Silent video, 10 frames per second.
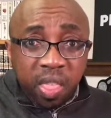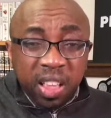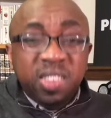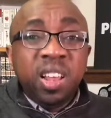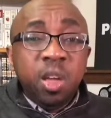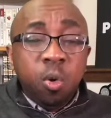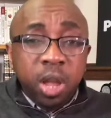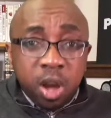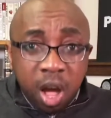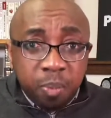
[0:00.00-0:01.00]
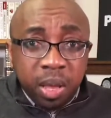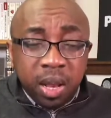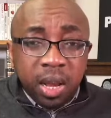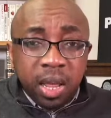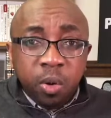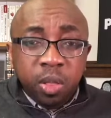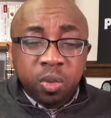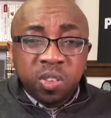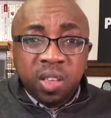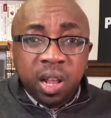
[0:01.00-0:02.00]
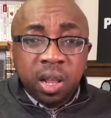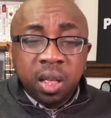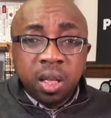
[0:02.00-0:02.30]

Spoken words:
Is it the only copy that they're going to steal?